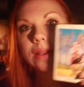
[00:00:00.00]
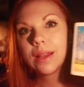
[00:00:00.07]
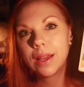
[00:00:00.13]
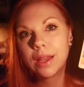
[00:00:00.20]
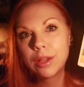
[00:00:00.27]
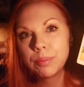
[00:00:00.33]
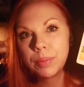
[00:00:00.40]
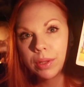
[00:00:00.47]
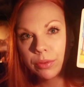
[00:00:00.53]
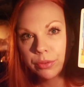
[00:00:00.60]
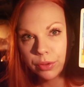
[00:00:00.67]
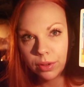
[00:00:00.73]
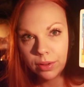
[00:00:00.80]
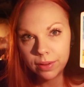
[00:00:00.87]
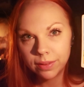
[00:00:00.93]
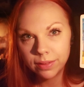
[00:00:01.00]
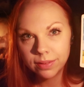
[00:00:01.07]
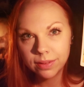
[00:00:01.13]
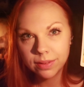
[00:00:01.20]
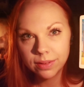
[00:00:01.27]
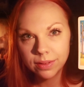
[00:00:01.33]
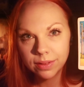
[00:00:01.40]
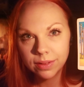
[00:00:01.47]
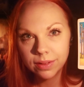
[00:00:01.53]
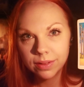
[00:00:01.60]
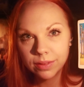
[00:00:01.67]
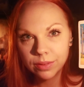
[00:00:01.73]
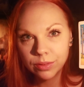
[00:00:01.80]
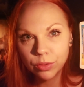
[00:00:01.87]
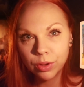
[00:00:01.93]
I have been through a lot.
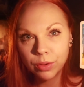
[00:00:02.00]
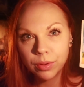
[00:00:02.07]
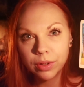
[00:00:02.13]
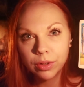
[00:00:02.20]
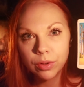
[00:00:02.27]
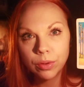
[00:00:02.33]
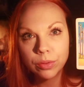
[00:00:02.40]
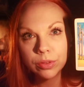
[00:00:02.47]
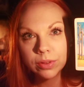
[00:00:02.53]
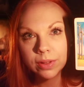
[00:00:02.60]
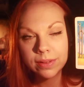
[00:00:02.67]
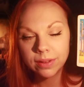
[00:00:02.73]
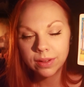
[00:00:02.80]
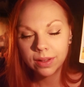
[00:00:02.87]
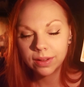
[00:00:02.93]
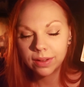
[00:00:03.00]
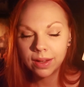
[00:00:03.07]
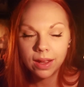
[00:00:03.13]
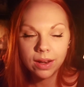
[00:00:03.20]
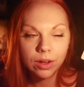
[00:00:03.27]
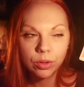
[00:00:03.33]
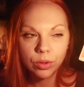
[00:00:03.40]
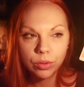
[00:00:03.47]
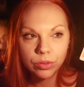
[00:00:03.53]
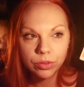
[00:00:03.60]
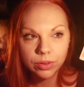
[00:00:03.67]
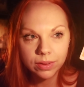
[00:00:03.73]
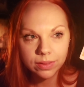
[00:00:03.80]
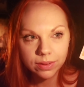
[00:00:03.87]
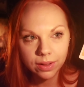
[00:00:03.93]
Do I want to go through this again? Can I go through
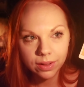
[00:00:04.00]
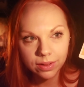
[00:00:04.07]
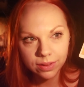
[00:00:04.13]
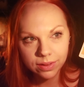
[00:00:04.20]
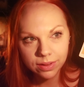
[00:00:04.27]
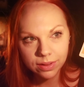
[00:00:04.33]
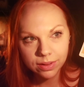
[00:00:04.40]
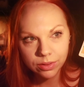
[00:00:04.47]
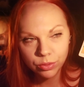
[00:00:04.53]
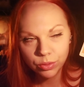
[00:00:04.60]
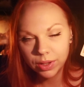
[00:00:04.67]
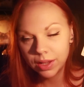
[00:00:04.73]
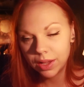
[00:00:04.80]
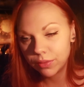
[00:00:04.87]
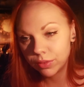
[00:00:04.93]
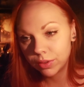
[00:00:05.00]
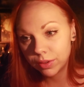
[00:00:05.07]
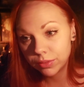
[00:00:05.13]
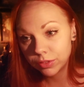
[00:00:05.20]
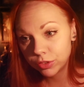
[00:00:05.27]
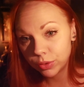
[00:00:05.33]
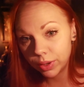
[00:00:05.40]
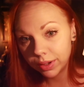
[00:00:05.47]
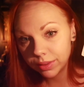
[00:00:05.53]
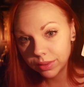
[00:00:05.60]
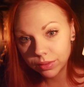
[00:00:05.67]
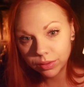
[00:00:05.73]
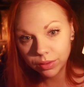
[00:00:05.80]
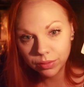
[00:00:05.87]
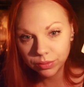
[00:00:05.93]
this again? Do I have enough strength,
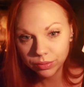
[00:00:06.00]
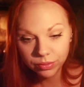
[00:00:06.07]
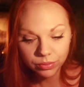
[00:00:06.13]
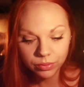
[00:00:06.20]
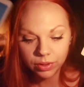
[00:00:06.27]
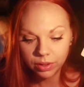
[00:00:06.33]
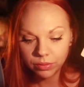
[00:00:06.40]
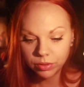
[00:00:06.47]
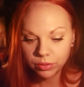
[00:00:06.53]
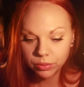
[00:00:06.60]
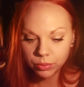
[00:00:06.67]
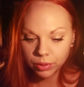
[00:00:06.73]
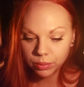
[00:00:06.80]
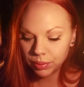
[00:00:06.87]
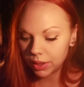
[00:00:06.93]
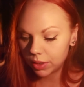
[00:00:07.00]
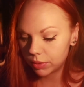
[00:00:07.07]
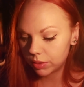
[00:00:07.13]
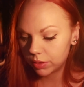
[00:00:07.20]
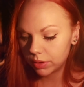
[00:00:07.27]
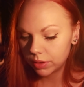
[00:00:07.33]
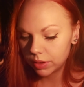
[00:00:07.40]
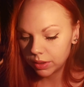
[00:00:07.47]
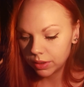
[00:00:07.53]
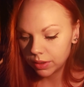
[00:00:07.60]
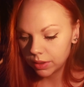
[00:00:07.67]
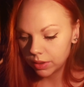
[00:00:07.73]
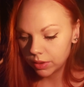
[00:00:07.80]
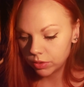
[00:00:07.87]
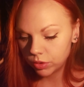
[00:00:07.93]
enough whatever, willpower
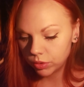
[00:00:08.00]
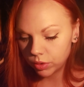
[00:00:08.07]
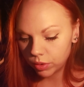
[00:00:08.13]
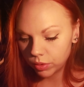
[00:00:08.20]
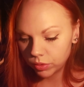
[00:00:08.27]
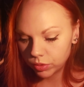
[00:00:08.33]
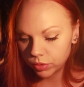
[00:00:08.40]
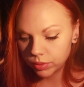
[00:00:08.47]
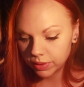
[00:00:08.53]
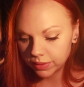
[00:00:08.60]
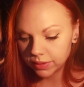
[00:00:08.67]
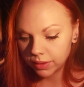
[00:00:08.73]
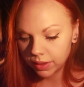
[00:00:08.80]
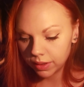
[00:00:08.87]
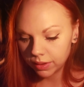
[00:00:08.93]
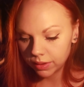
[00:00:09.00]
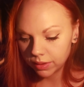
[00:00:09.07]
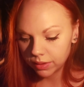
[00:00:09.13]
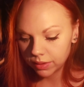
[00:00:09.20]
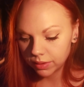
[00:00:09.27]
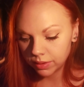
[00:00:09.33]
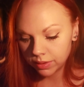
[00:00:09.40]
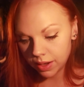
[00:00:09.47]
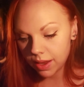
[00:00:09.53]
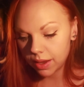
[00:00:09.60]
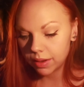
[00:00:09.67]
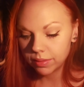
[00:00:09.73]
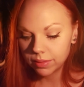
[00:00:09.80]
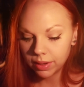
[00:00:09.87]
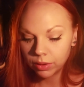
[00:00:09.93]
to go through this again?
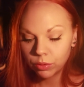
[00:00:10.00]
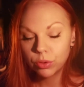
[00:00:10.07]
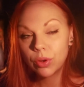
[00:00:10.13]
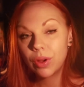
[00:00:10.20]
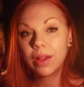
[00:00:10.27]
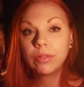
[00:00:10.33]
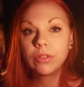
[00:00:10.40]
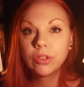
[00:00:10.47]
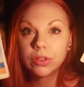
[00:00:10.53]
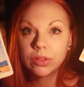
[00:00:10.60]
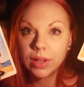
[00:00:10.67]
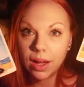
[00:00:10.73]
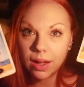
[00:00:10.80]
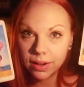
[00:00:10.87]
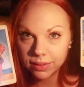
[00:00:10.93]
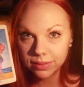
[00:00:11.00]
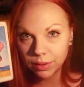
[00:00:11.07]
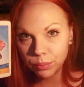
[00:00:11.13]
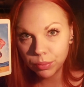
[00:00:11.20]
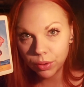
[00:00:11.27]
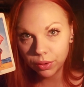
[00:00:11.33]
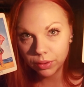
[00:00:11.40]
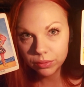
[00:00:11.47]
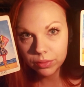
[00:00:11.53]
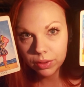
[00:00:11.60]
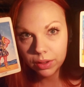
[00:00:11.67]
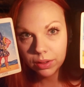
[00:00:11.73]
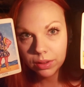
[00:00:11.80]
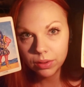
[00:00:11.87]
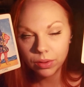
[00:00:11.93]
Yeah, like you have to start at some point, right?